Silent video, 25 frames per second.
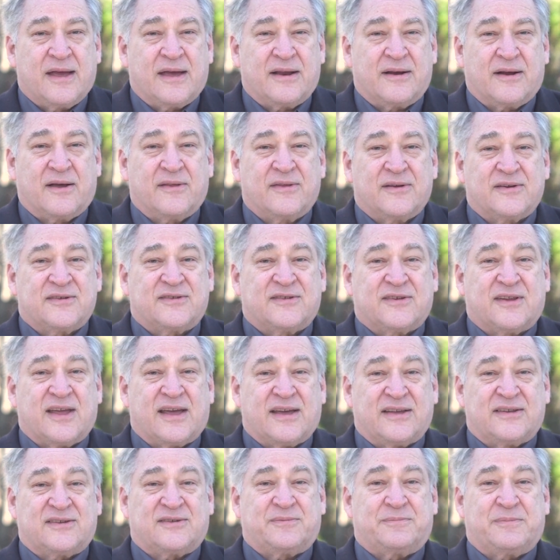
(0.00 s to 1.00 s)
In other
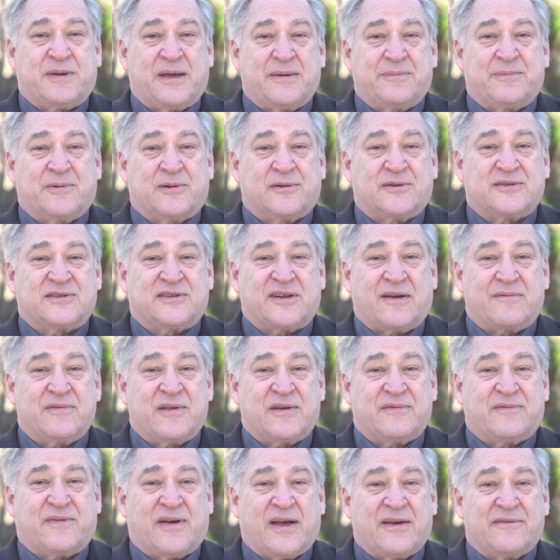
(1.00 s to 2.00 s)
states, people
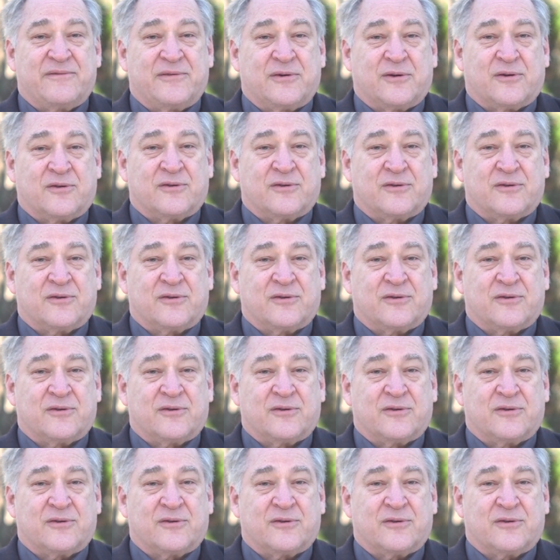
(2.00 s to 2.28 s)
75 and